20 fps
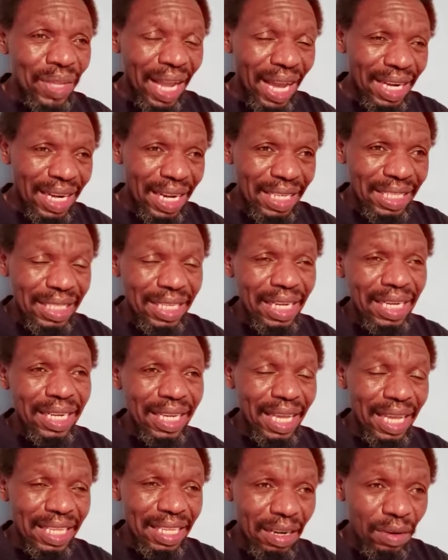and until
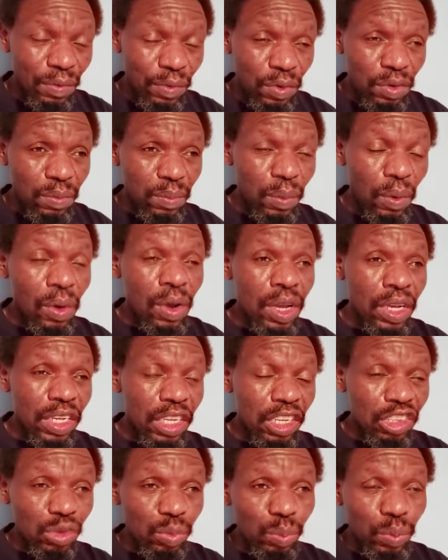Kenyan football
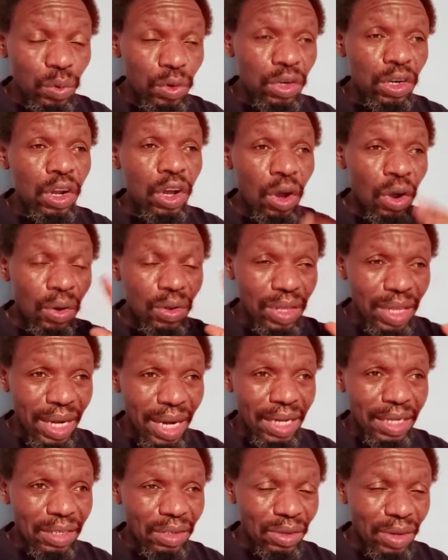is put on the
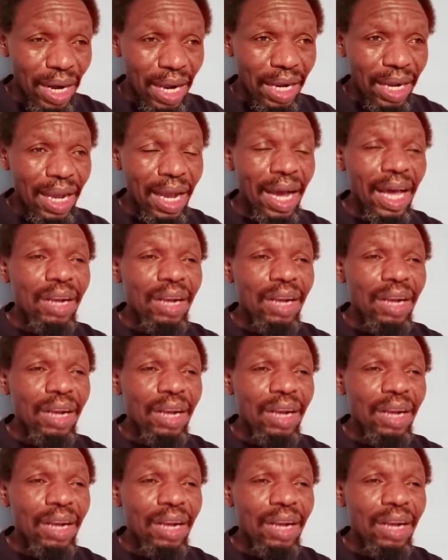right track.